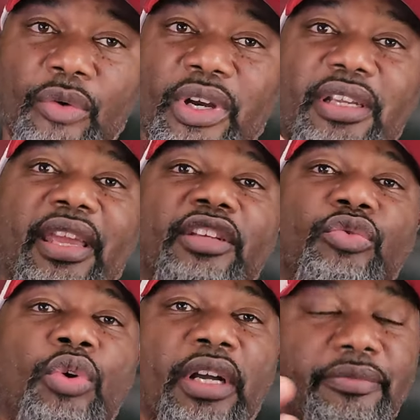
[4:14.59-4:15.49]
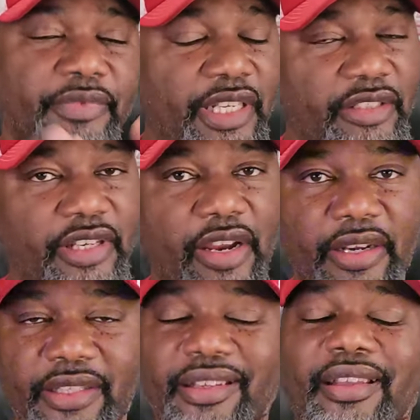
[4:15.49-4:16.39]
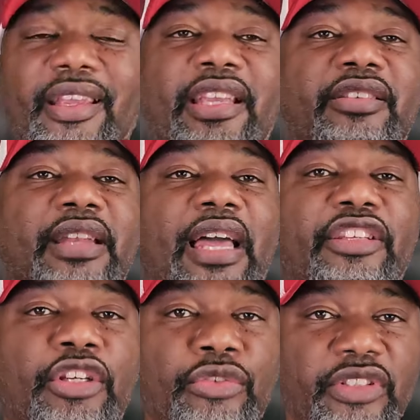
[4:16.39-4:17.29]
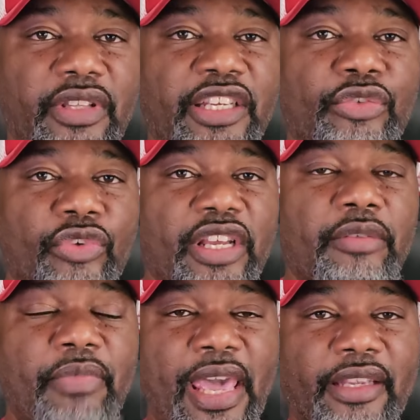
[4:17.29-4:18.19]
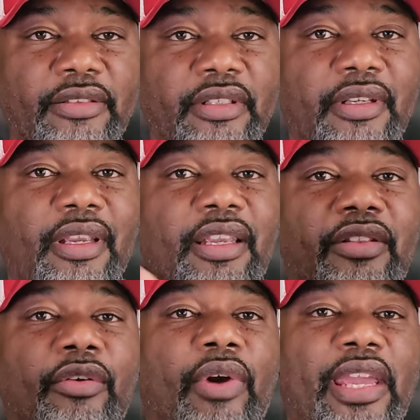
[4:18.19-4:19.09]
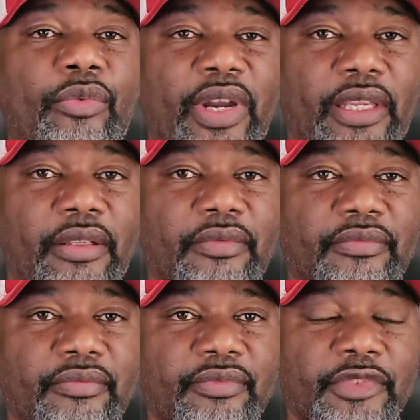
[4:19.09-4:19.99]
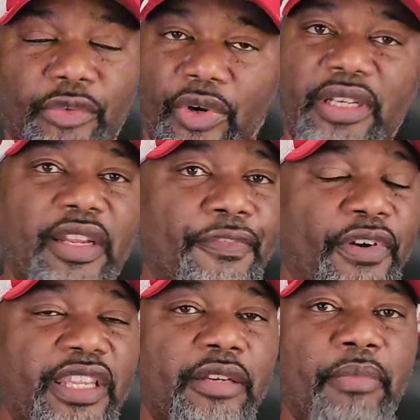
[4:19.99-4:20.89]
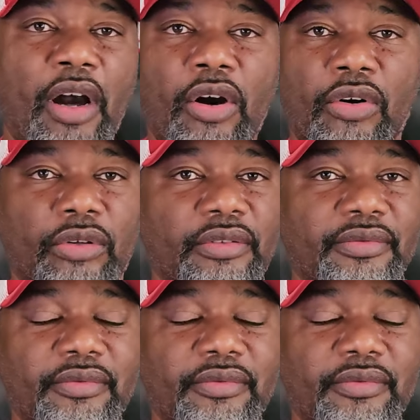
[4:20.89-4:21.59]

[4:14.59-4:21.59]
Well, guess what? Nick Sheridan, he's not using these running backs in the right way. Run the freaking ball.